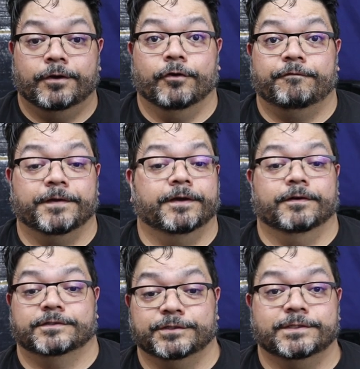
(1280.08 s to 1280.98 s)
Go
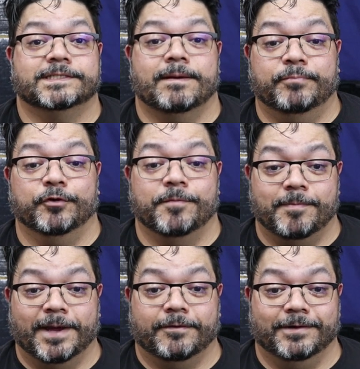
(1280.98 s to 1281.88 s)
figure. As soon as I boom,
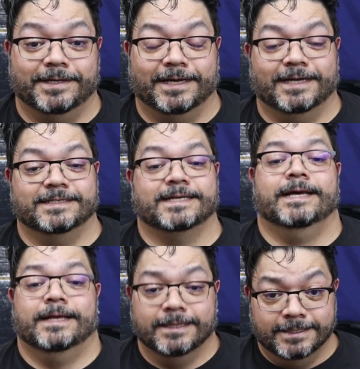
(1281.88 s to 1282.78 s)
the battery dies.
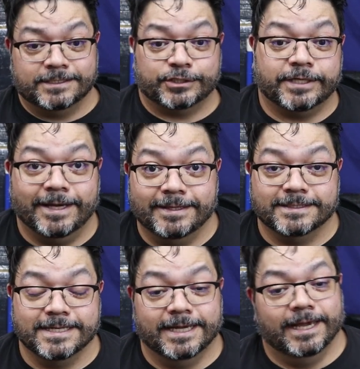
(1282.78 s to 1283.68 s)
Let's try
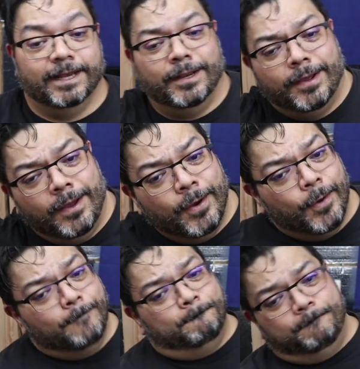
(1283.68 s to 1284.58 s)
this again.
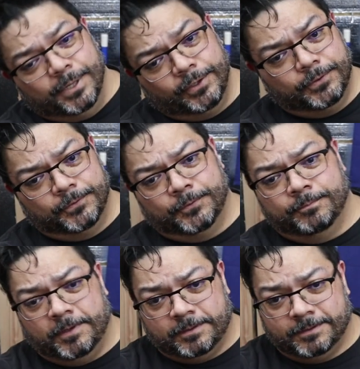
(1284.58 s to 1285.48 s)

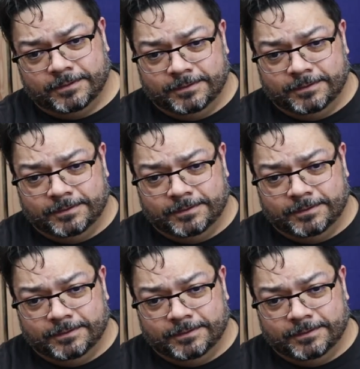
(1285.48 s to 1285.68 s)
Boom!